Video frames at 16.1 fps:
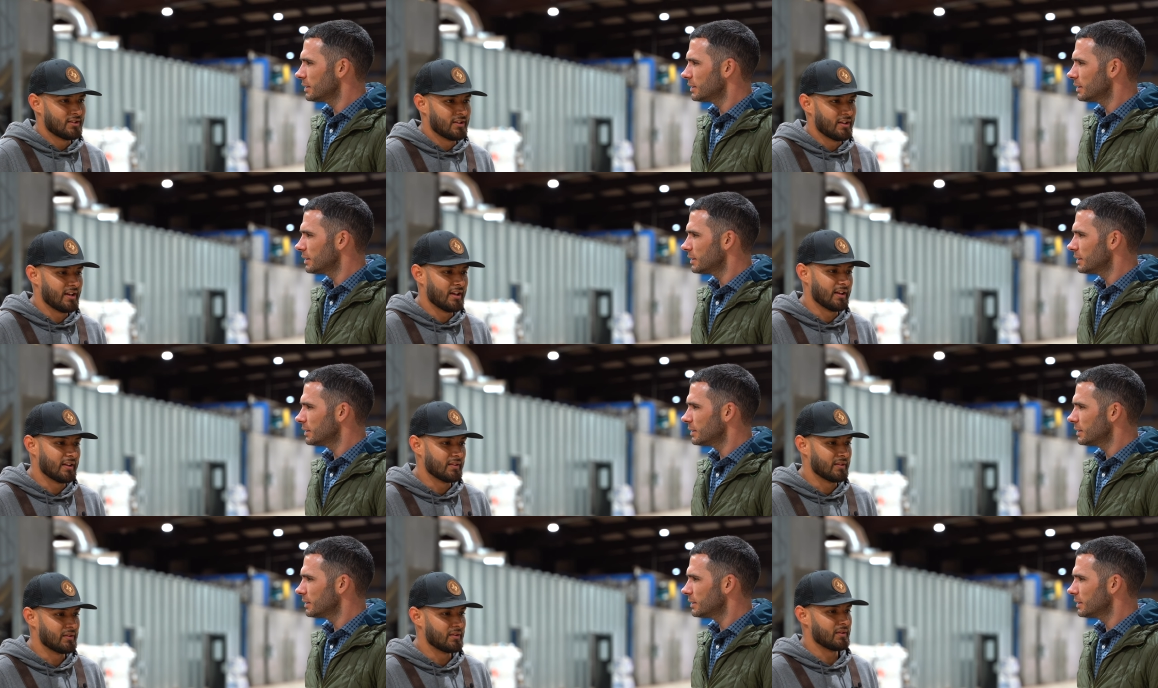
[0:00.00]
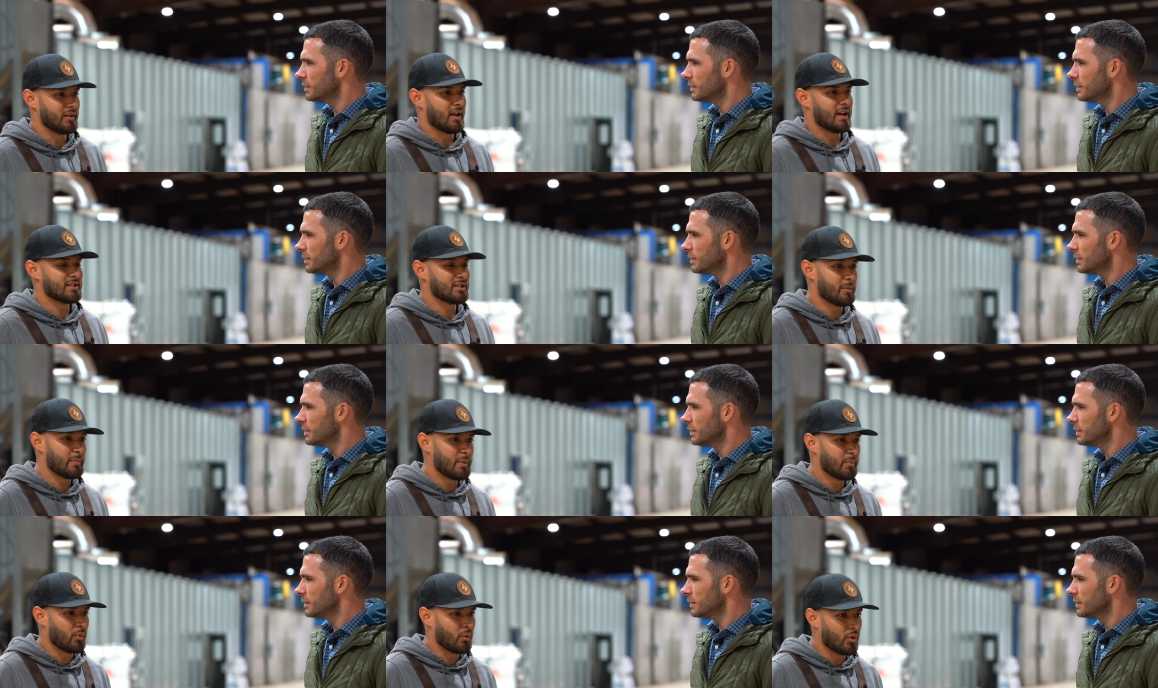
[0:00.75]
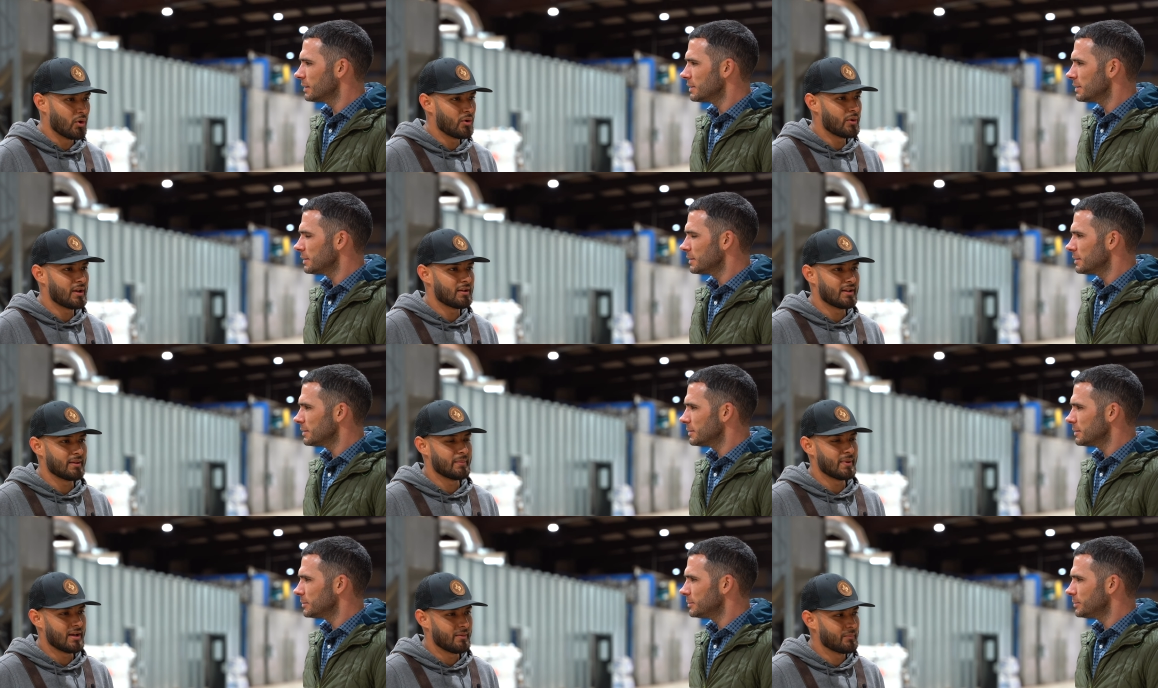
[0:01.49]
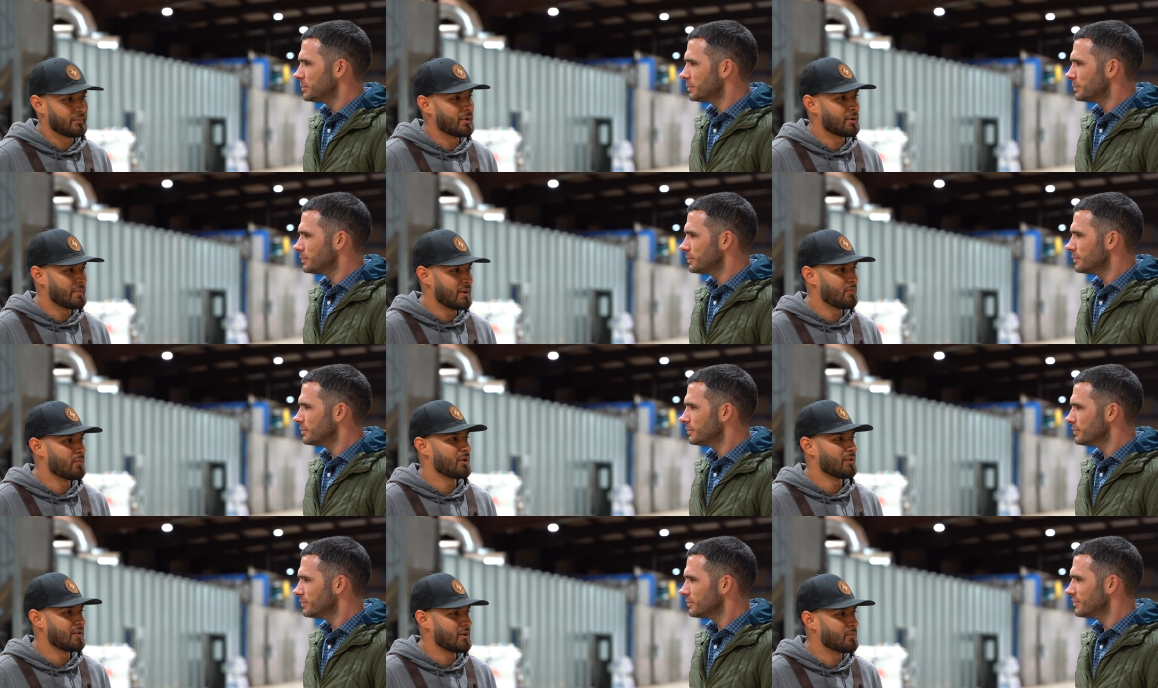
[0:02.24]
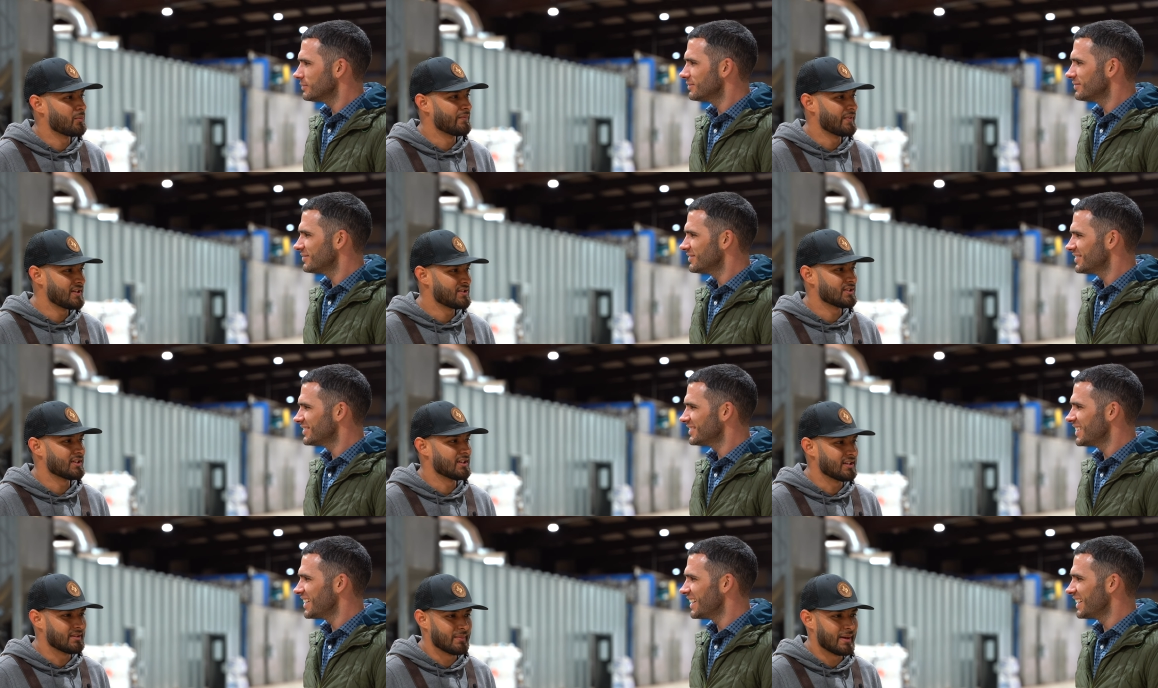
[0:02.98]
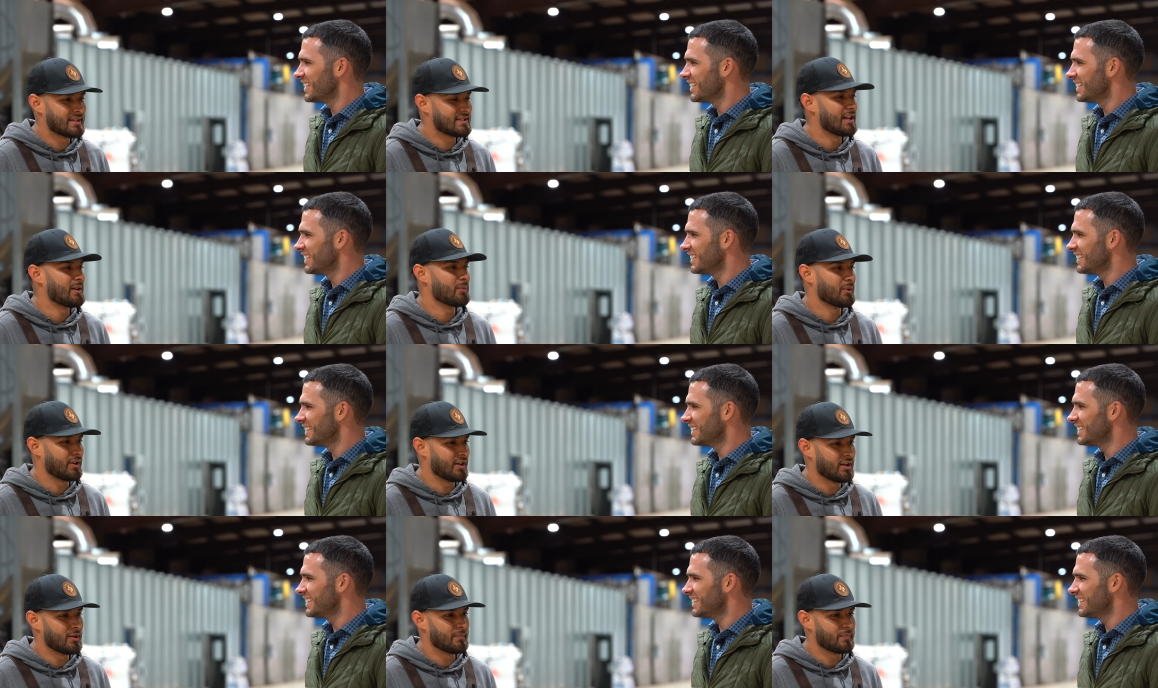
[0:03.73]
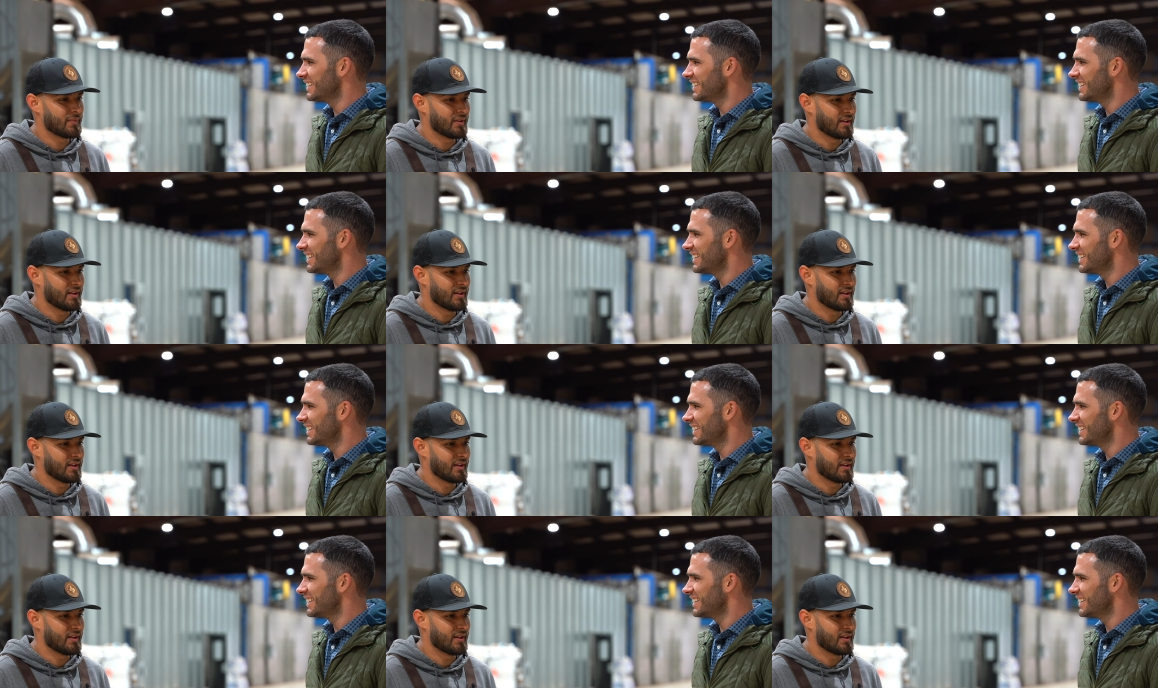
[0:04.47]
Speaker 1: And I saw people growing. I was like, man, I'm going to be one of them eventually. Yeah. My time would come.